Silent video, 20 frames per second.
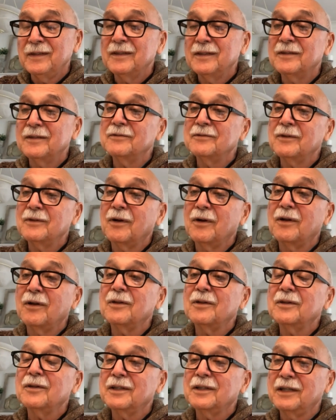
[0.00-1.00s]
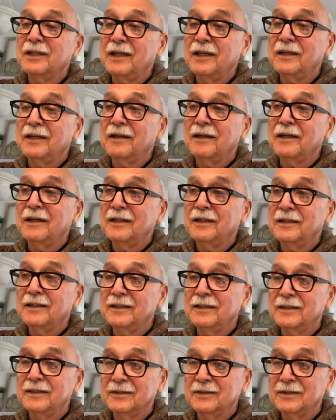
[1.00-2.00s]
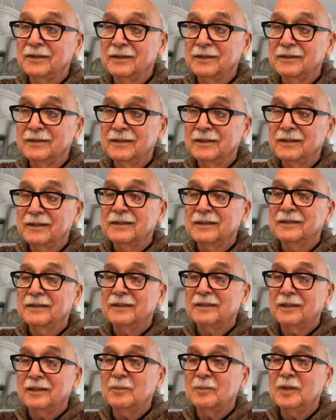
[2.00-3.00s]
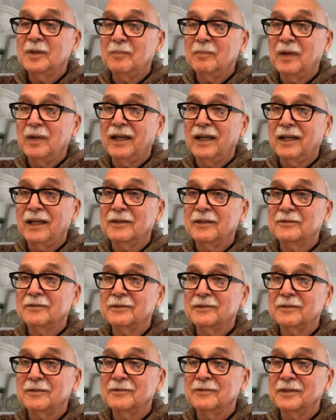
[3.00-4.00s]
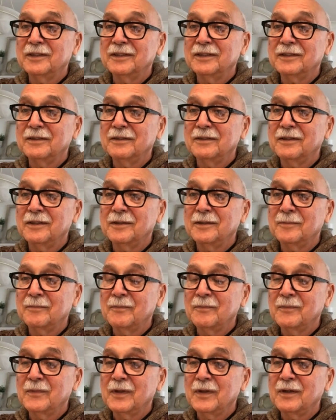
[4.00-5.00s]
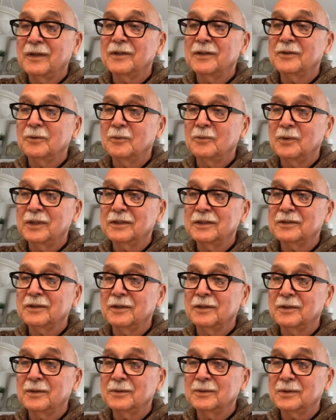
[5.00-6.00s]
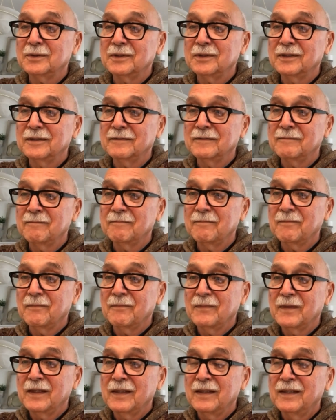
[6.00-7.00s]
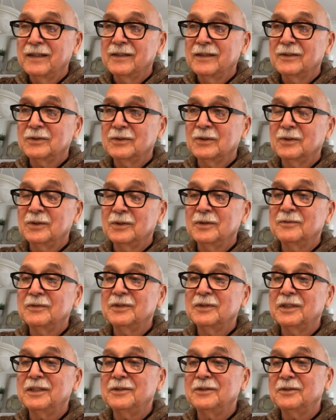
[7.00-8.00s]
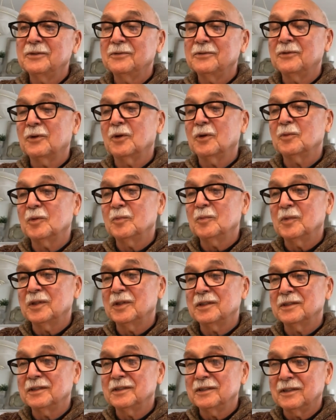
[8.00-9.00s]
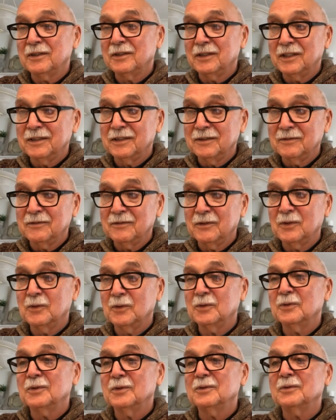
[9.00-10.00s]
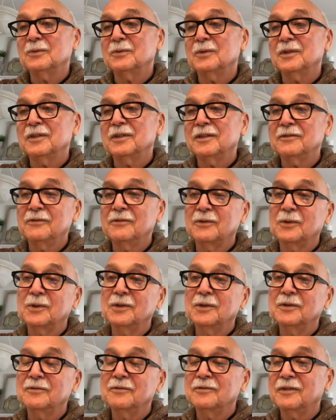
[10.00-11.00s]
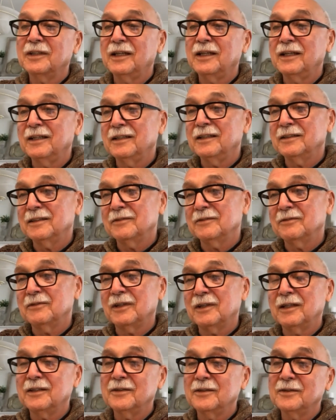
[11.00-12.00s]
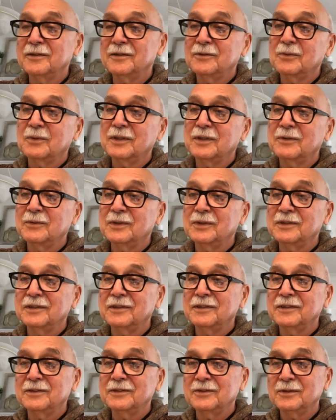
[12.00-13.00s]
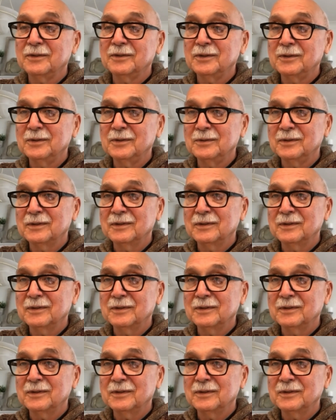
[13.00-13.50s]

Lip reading: of all the KIAs coming back from Vietnam on the West Coast. So you've seen the formal military funeral where they fold the flag, they fire the 21 gun salute.